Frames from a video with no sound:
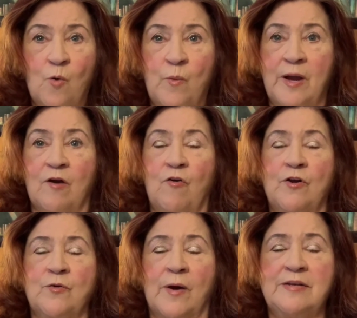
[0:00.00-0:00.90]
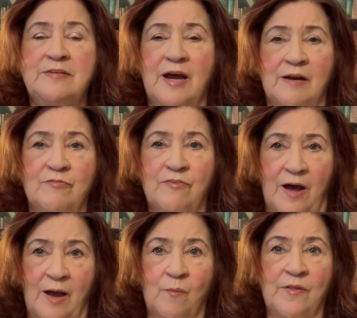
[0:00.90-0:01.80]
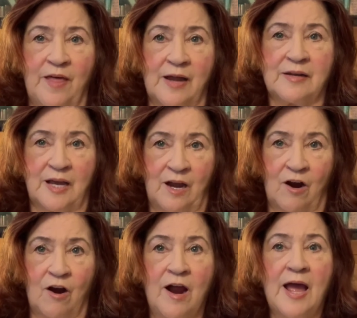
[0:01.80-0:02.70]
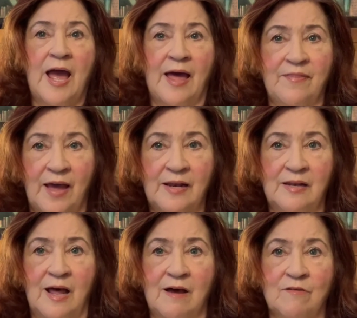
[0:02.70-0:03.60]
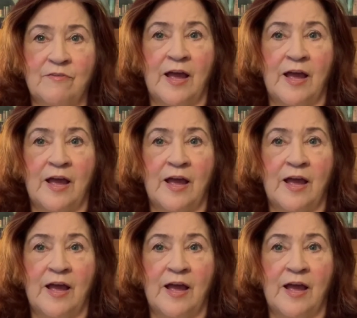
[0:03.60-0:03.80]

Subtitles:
we are going to identify with that care and that love,